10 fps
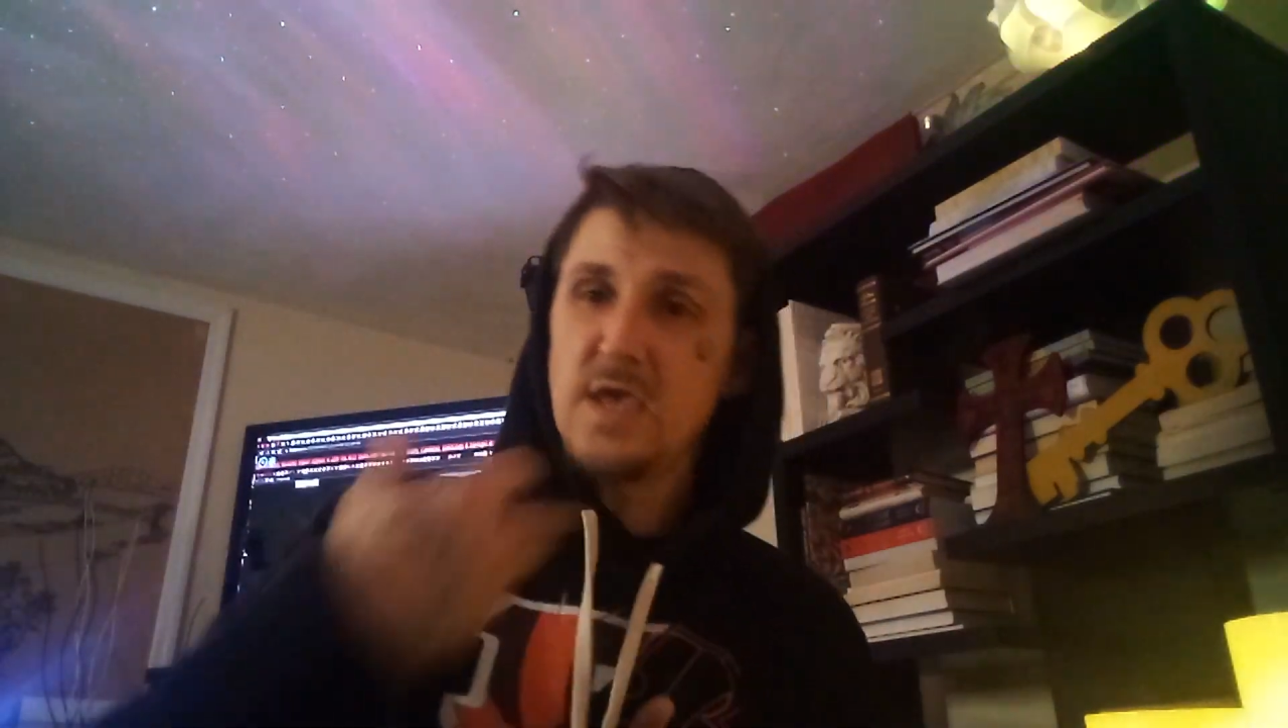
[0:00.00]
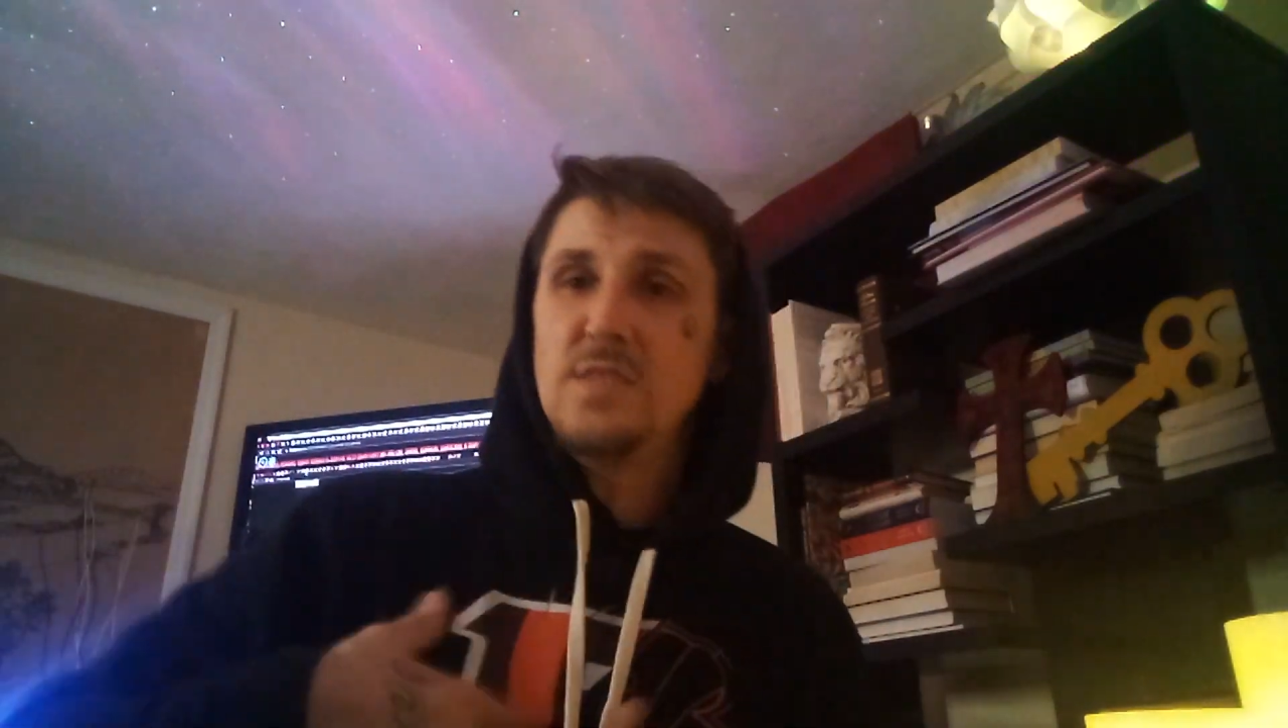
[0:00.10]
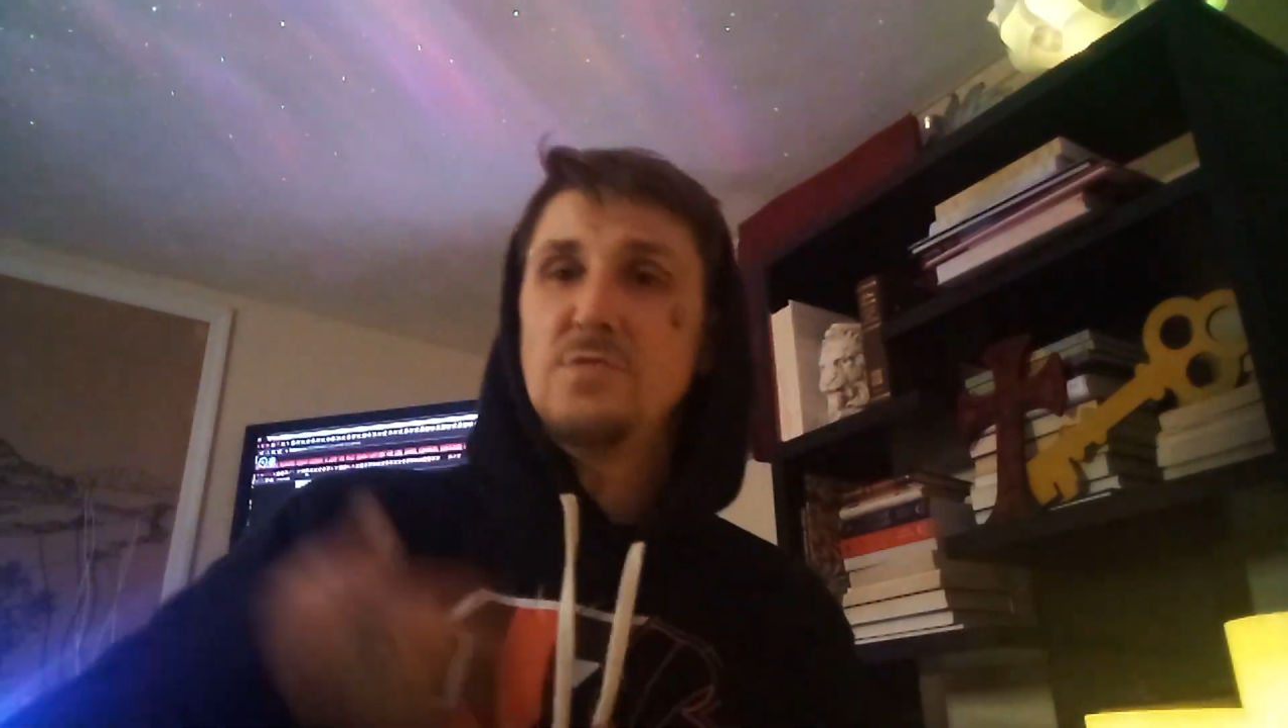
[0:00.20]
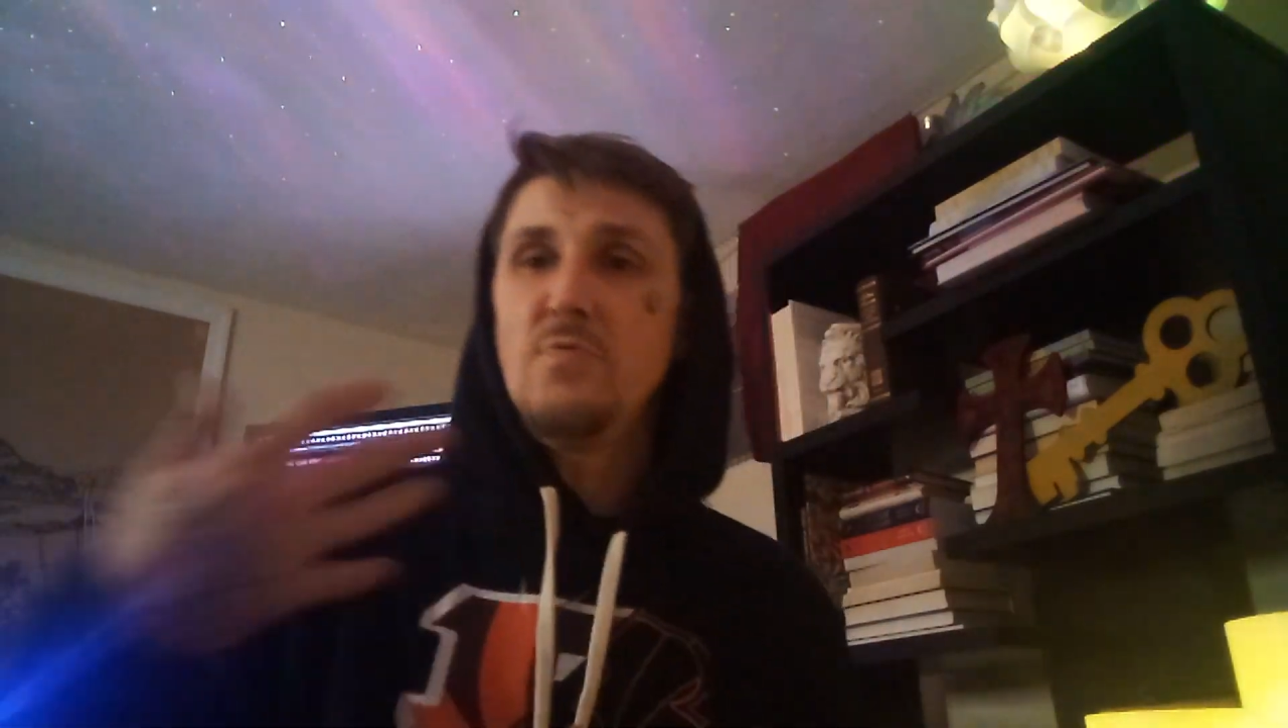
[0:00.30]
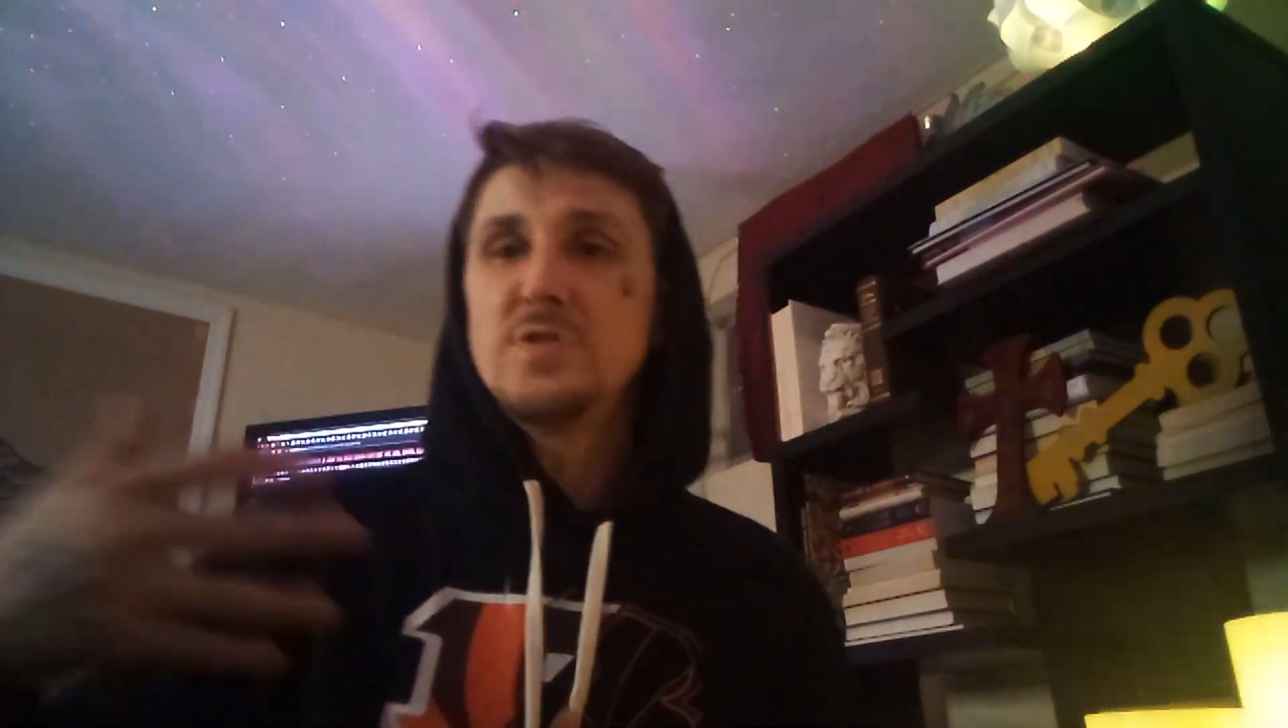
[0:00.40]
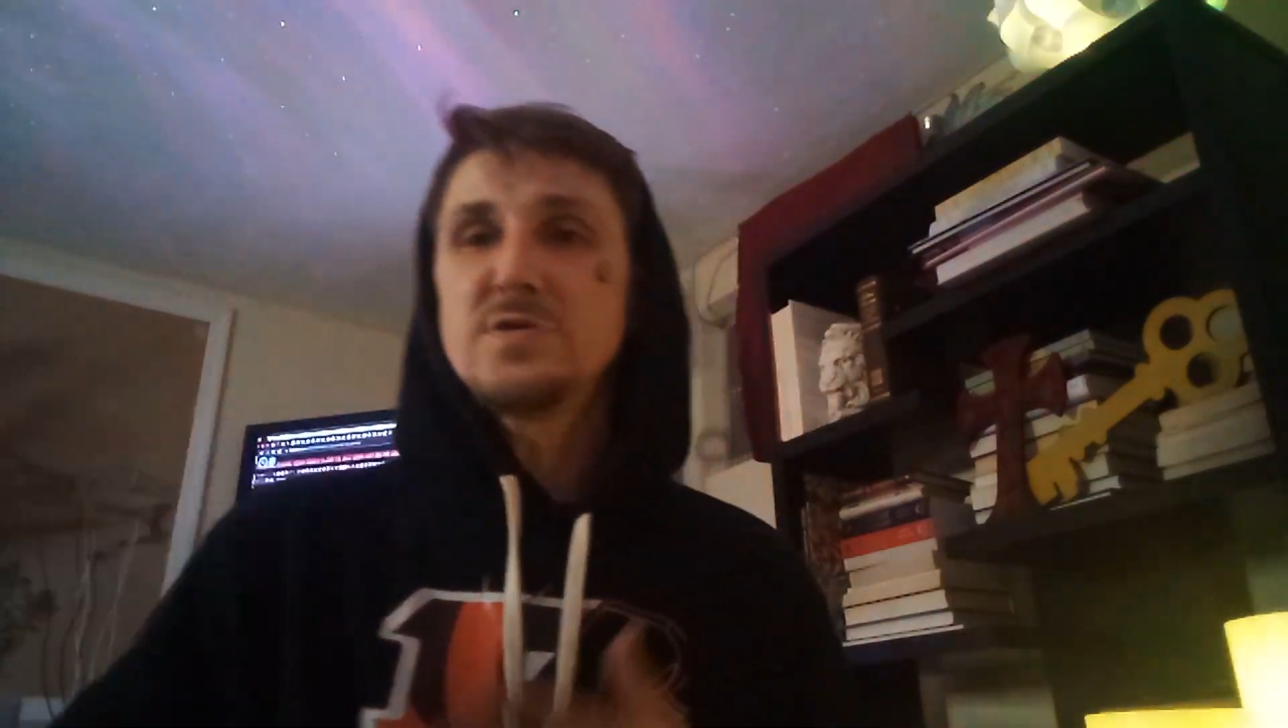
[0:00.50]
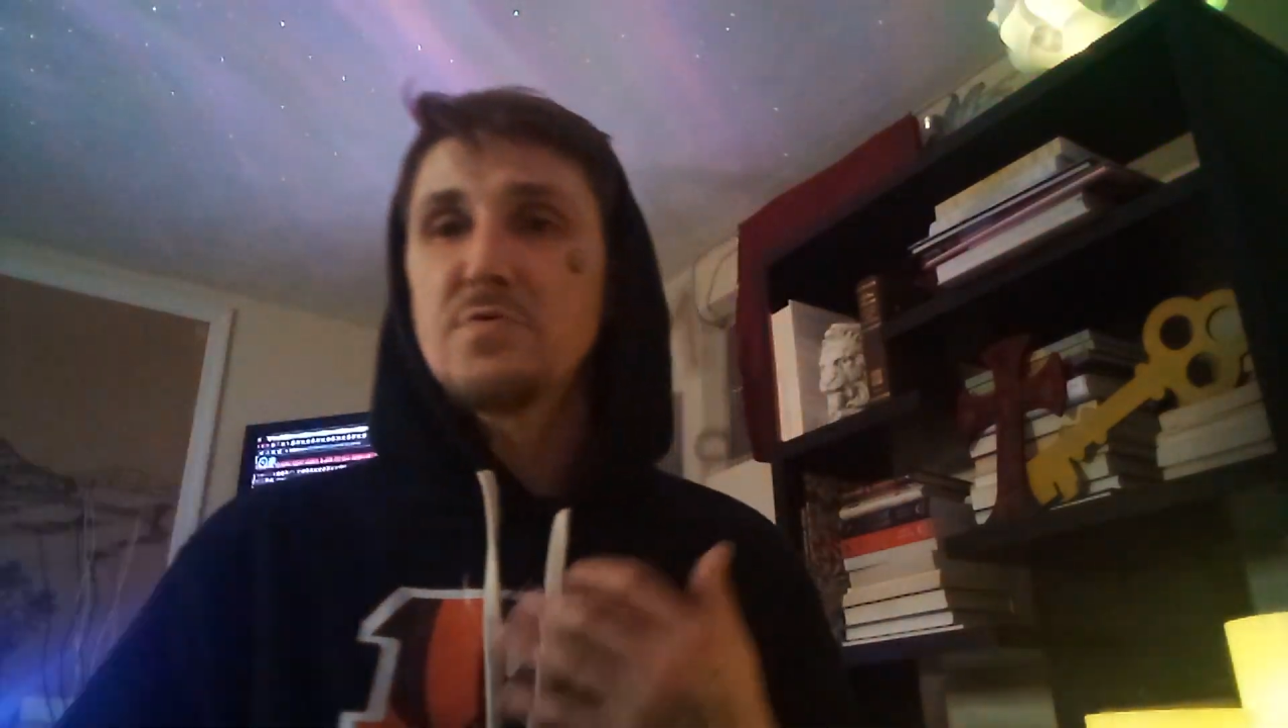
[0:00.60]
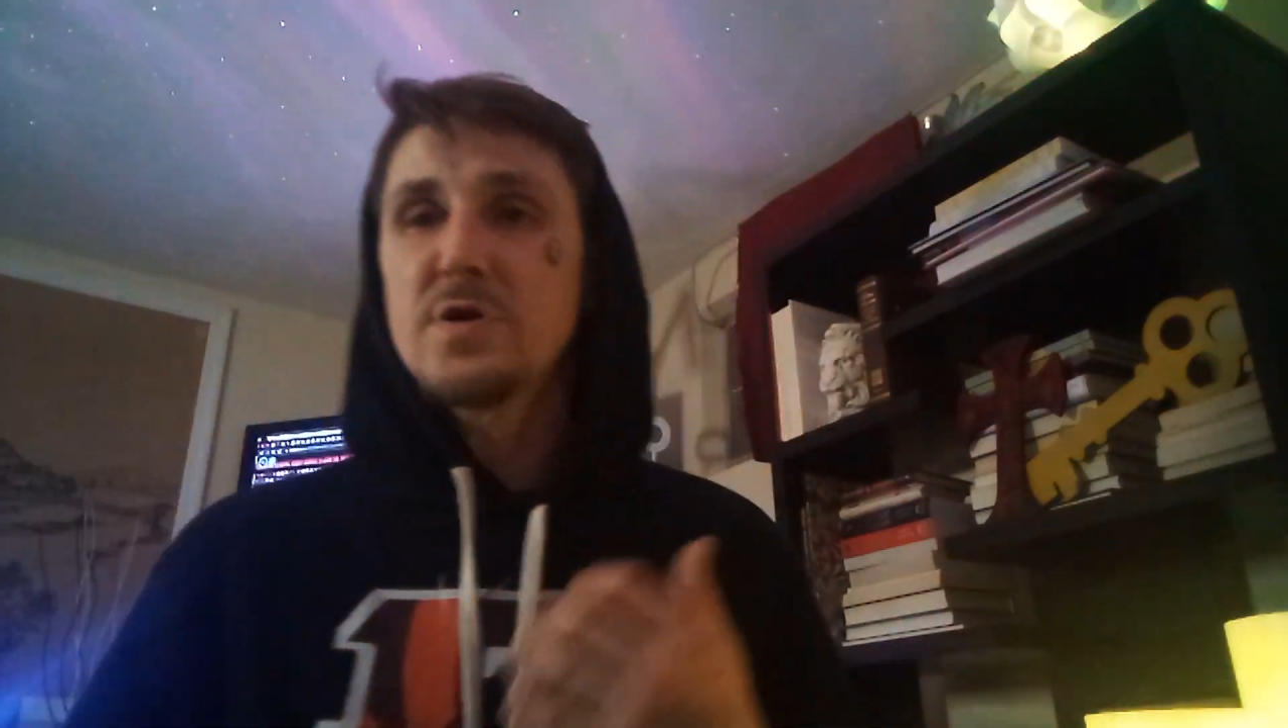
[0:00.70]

and the ones that we're